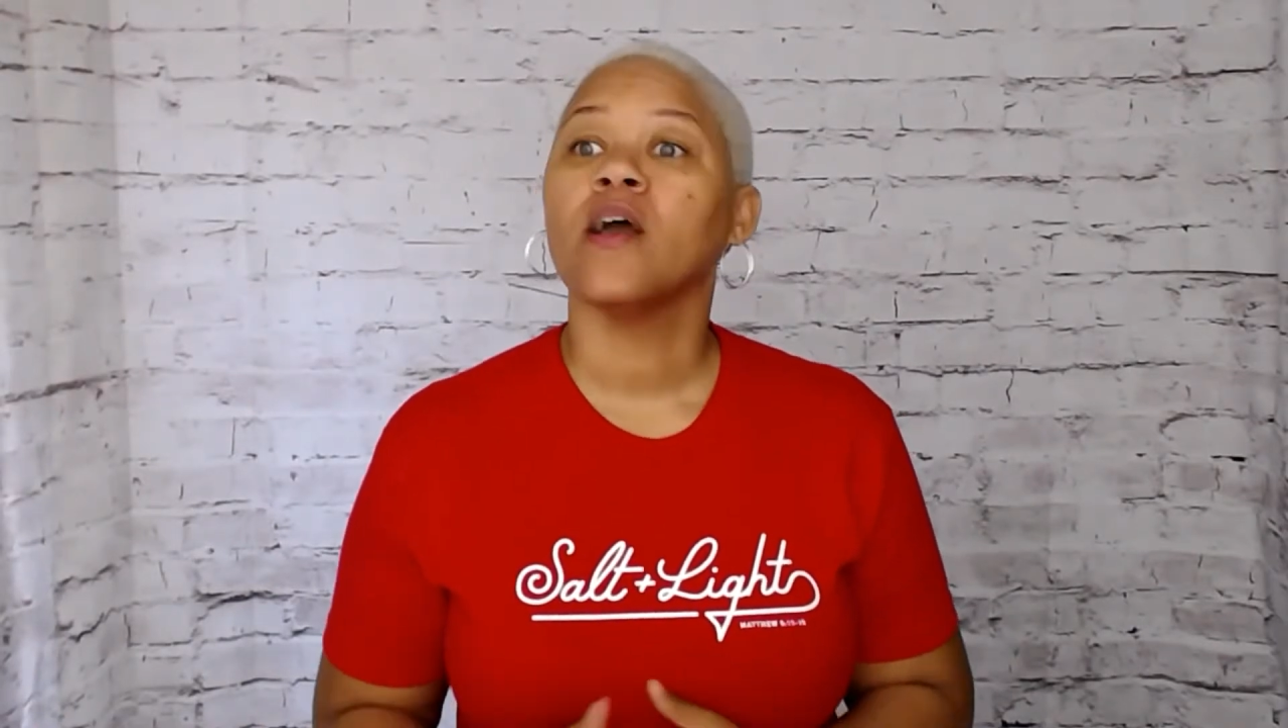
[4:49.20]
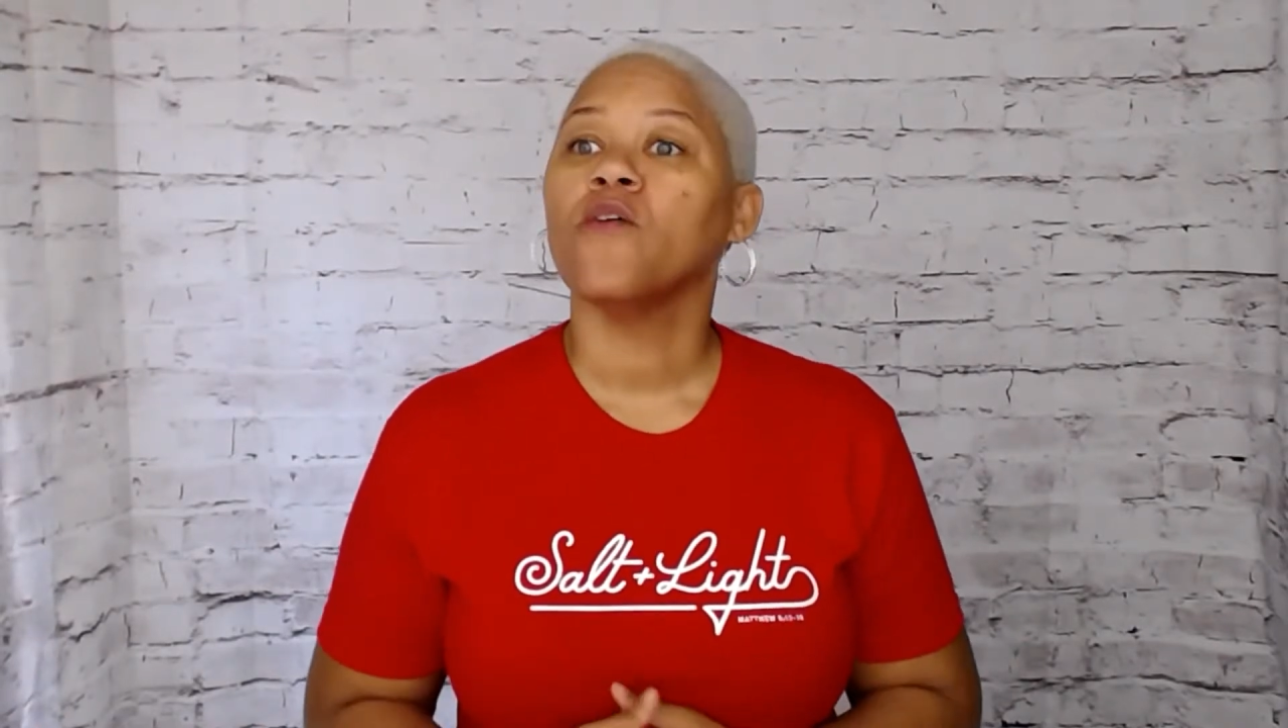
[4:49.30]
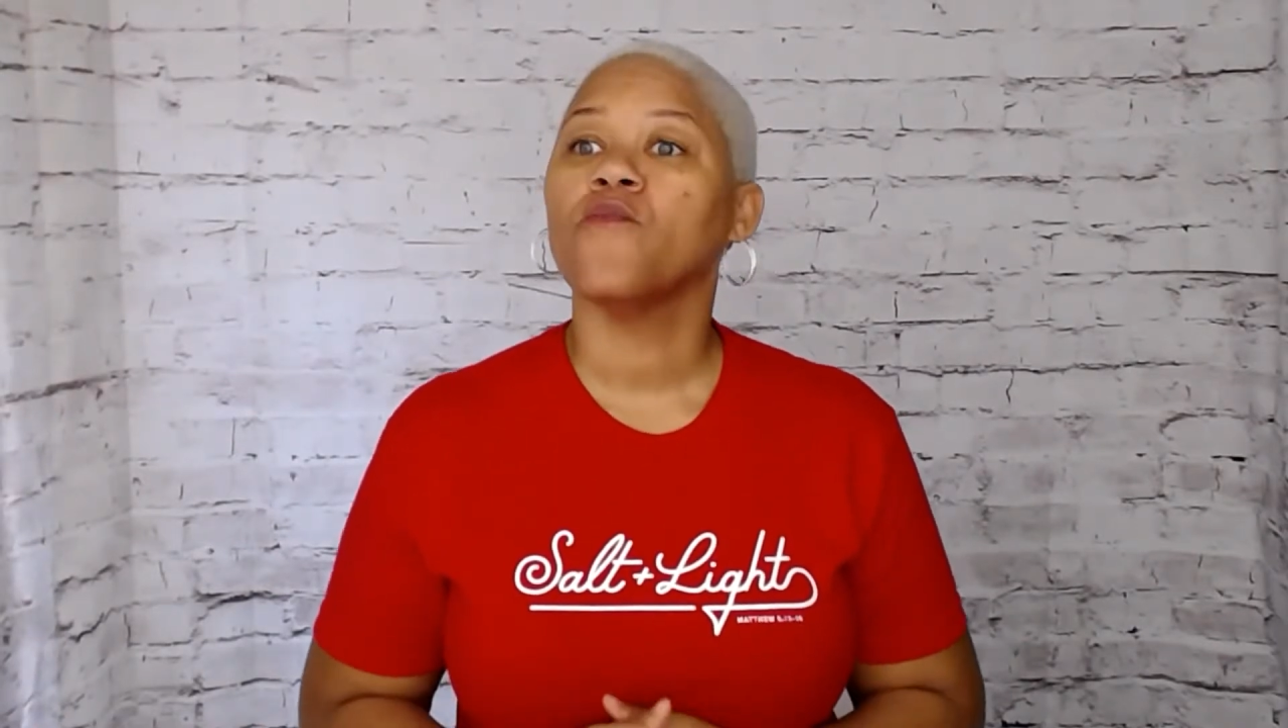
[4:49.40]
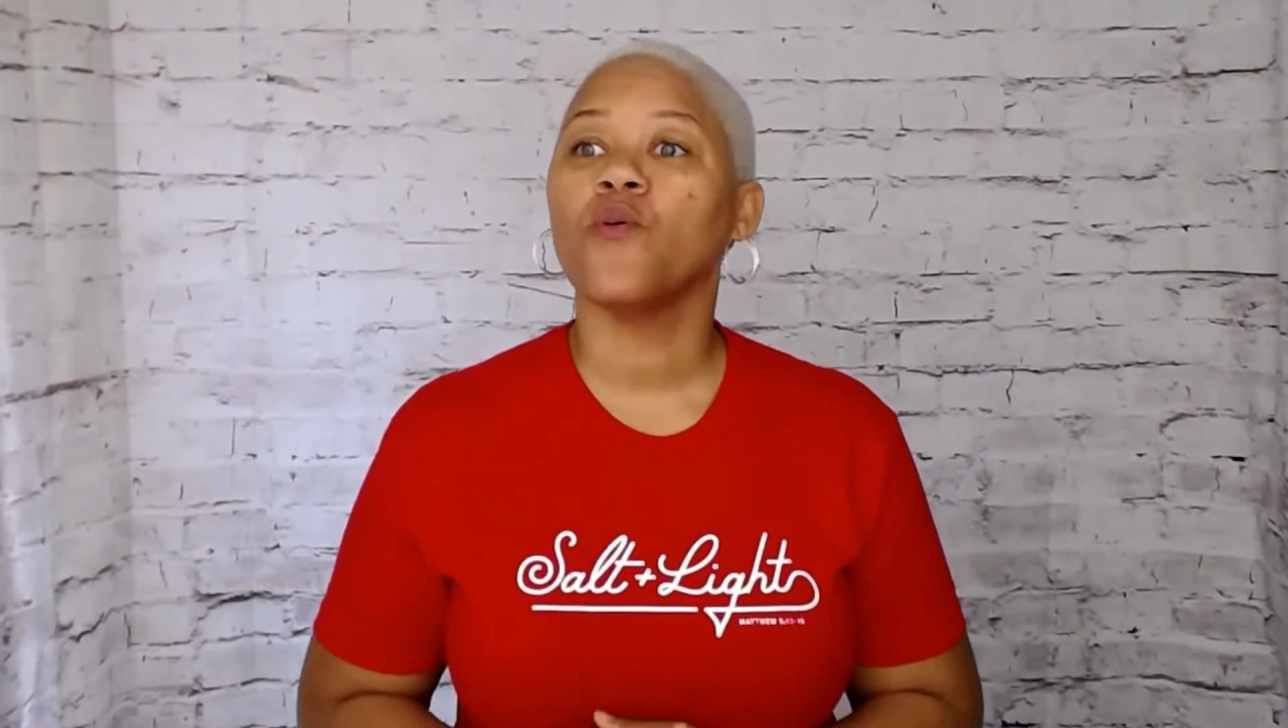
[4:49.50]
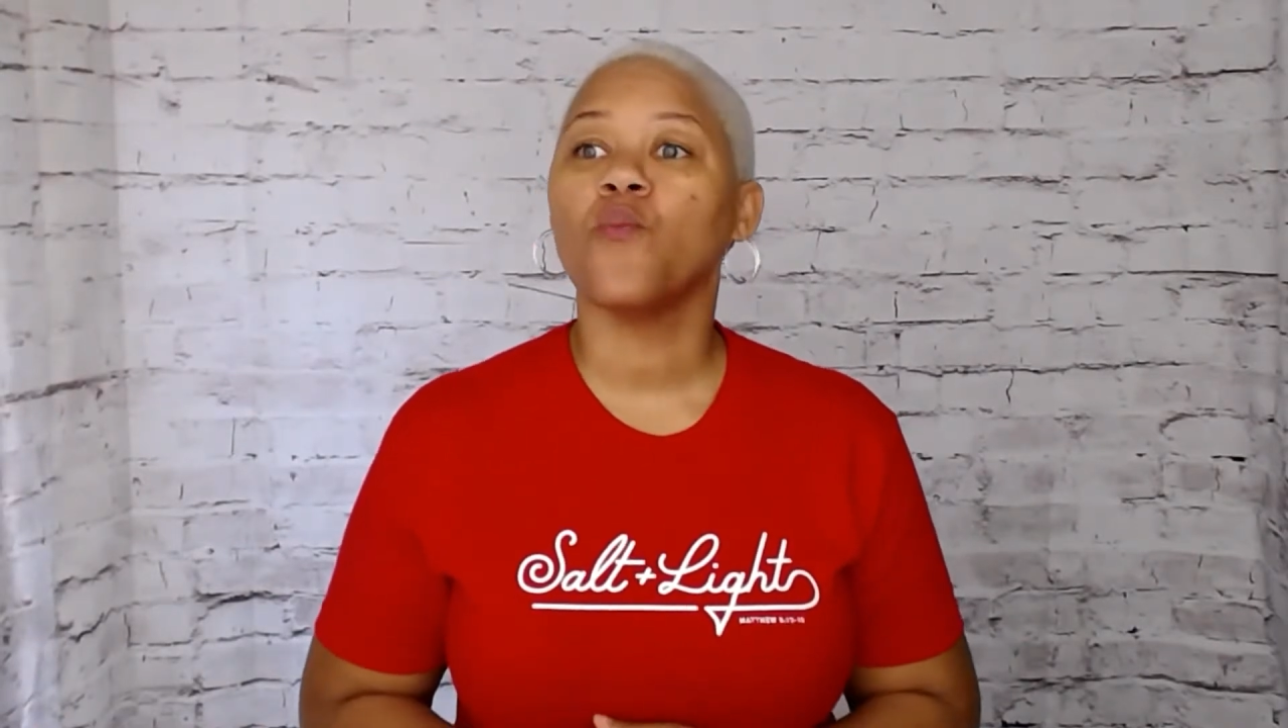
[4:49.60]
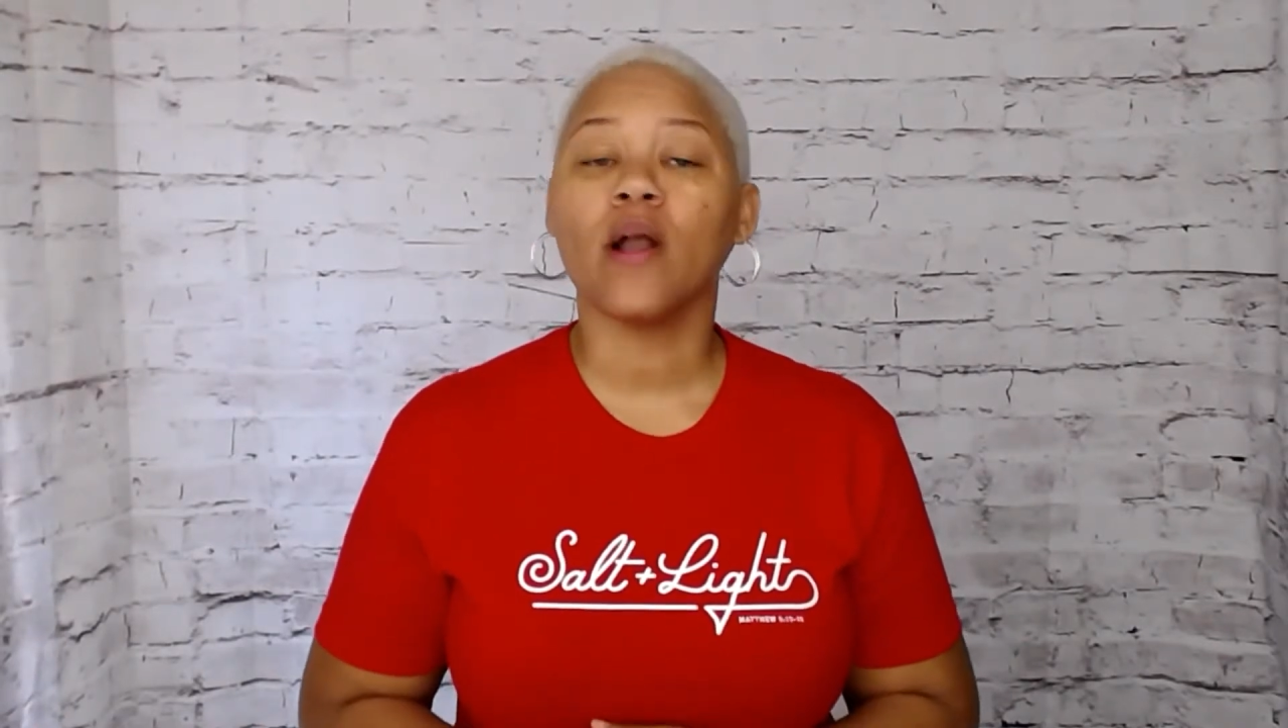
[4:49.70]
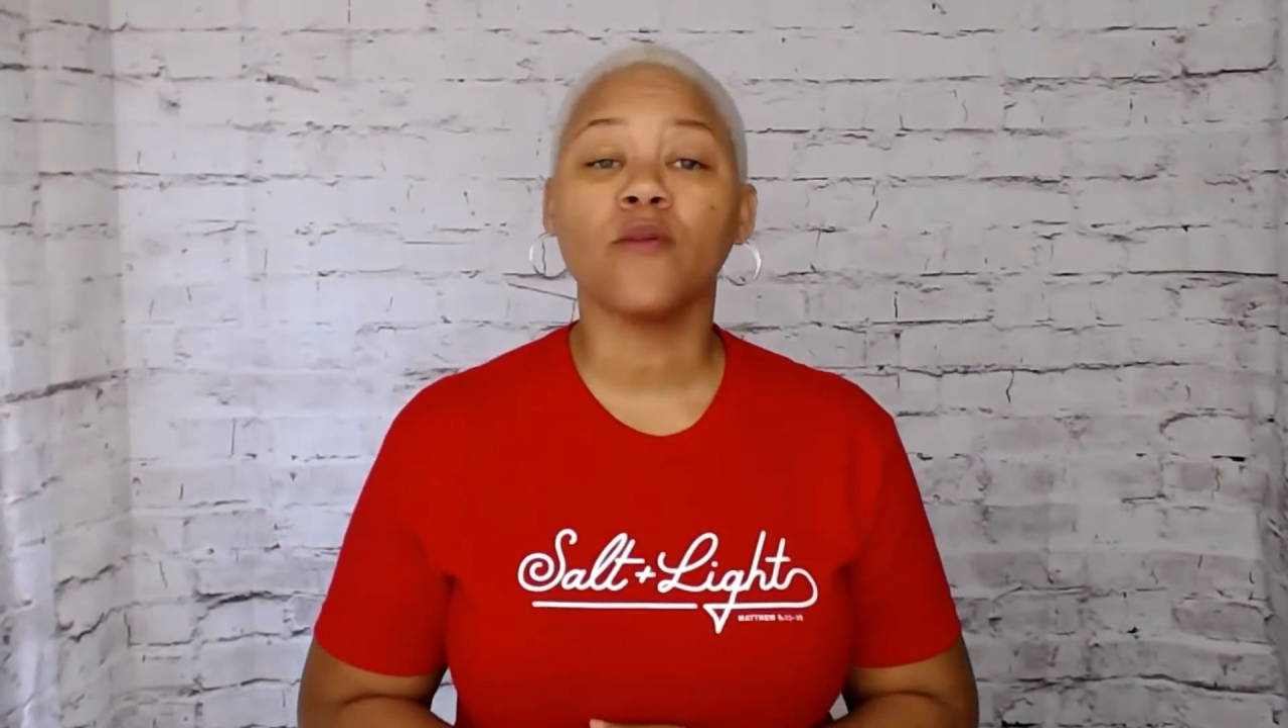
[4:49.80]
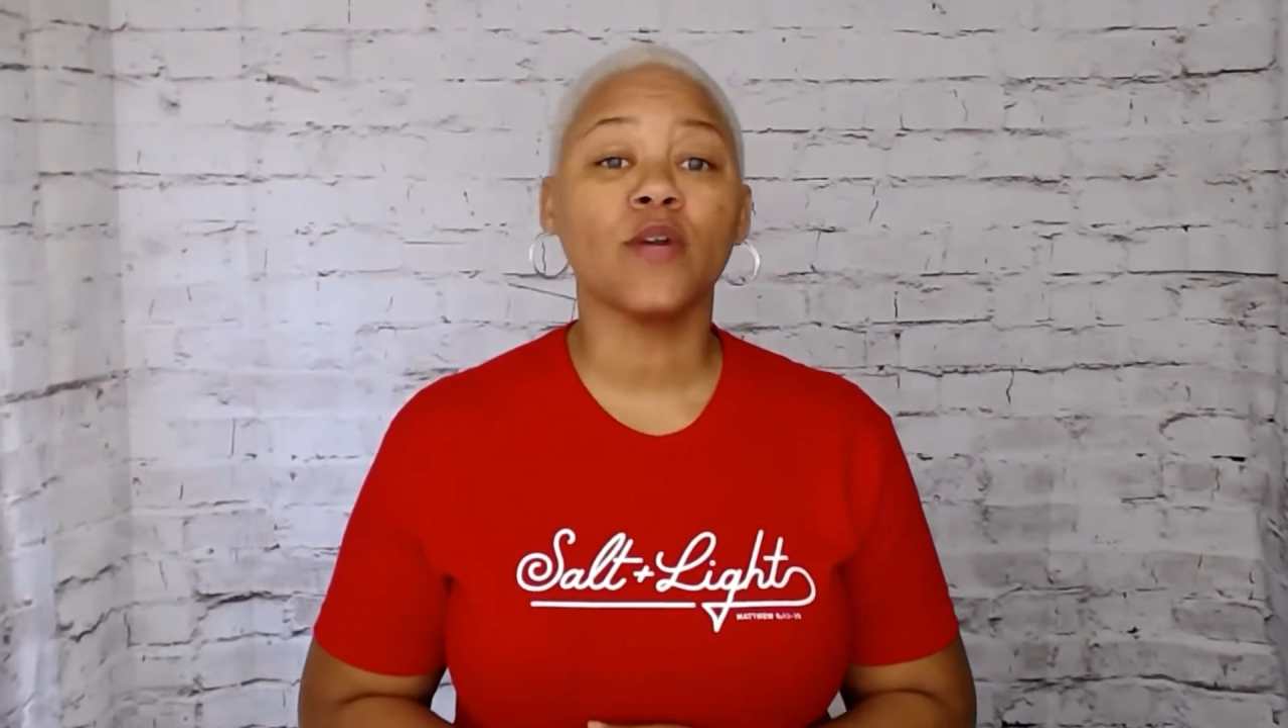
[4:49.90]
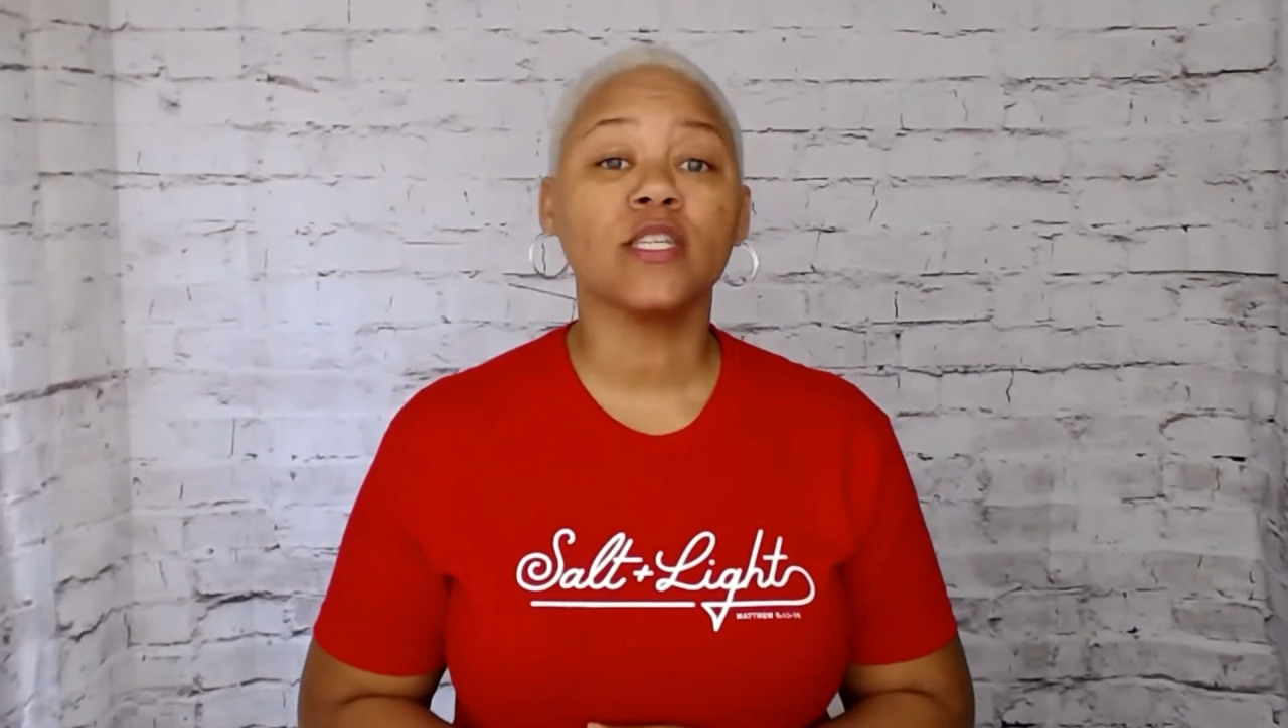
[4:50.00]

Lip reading: For one reason